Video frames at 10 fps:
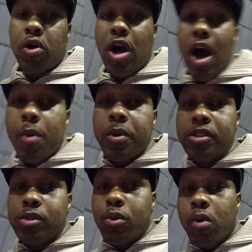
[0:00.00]

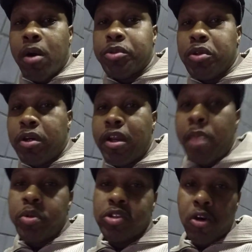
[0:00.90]
Godwe's. Welcome to another
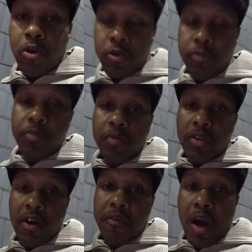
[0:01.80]
episode
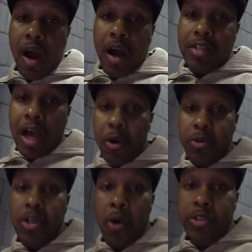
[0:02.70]
of God's
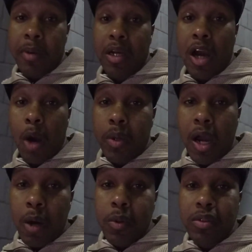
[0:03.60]
House, hosted by Godwe
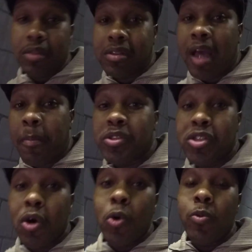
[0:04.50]
Howard. This is
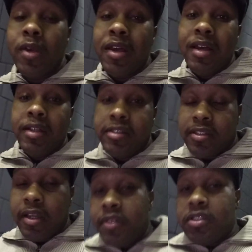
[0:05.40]
episode
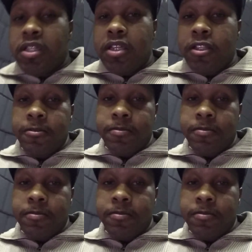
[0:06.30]
17.